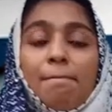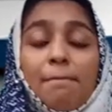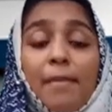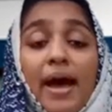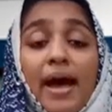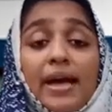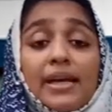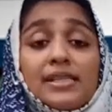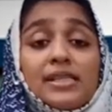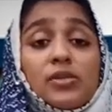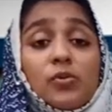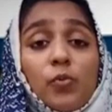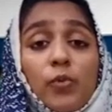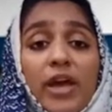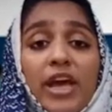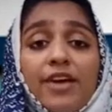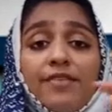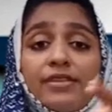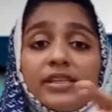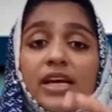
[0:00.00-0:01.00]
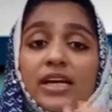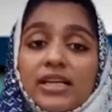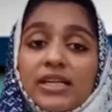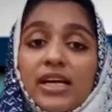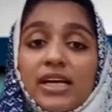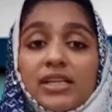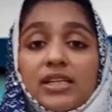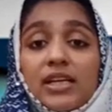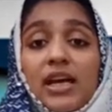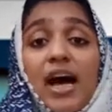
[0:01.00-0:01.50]
Max waved the
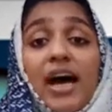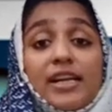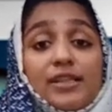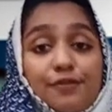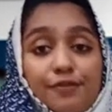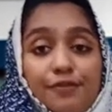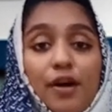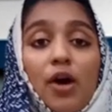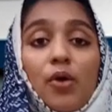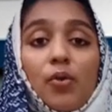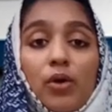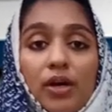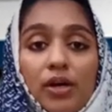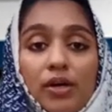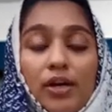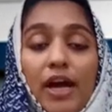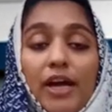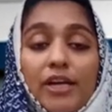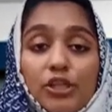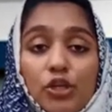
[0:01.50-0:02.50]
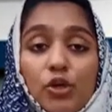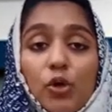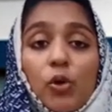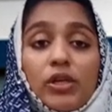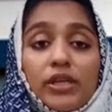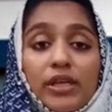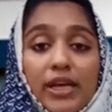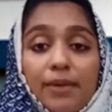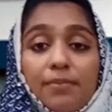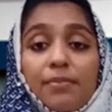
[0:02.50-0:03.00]
gun at Fowler and
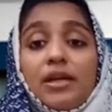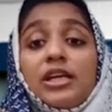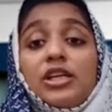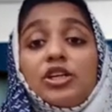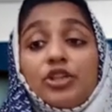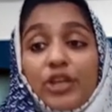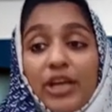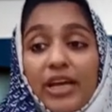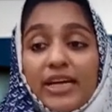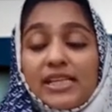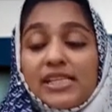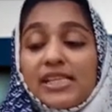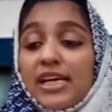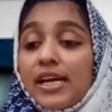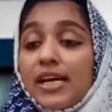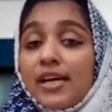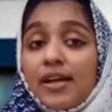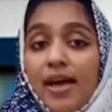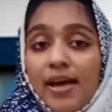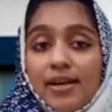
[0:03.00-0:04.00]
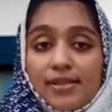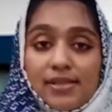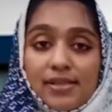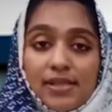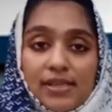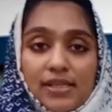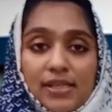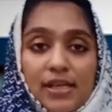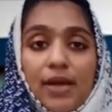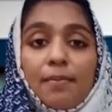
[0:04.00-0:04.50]
told him, "Take a chair and
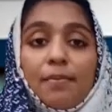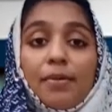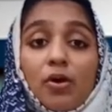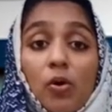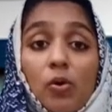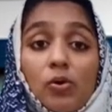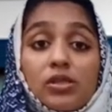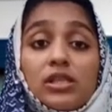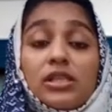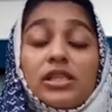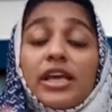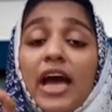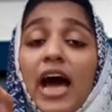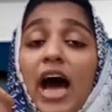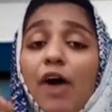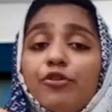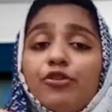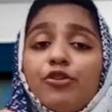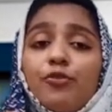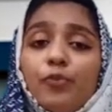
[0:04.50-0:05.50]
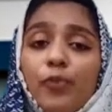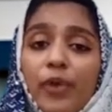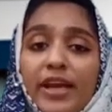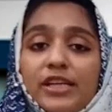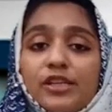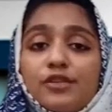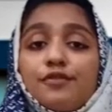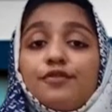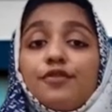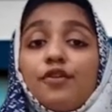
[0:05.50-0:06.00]
sit, because they have to
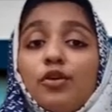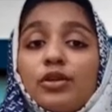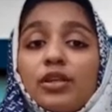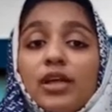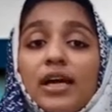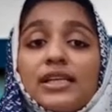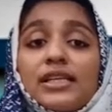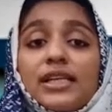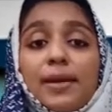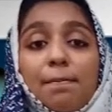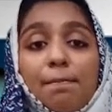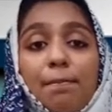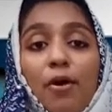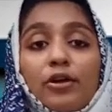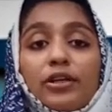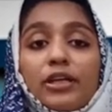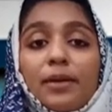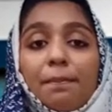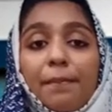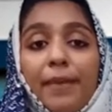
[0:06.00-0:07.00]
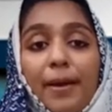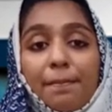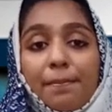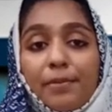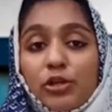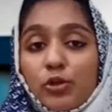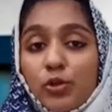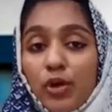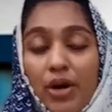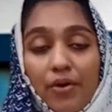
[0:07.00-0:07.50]
wait for that important
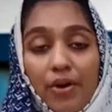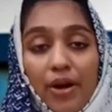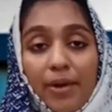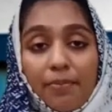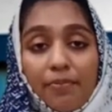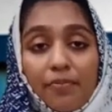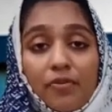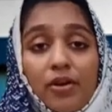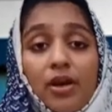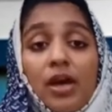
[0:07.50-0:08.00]
paper to arrive,